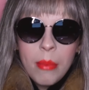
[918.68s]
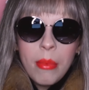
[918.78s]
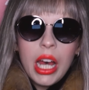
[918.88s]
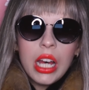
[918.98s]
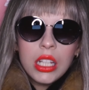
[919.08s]

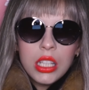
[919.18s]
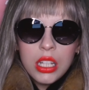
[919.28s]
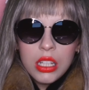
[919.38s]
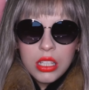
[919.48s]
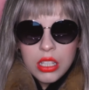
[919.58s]
But
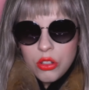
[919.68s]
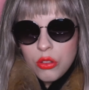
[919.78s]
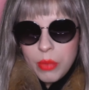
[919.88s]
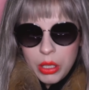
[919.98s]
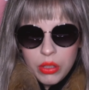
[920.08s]
such
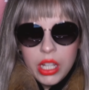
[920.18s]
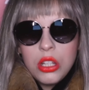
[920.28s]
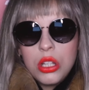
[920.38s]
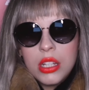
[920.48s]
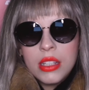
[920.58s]

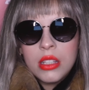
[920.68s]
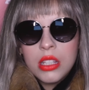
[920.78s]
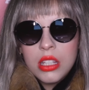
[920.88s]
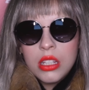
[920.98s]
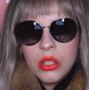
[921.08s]

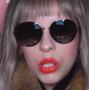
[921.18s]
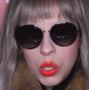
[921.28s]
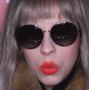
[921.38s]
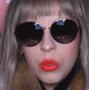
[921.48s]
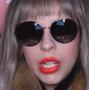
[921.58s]
speculations do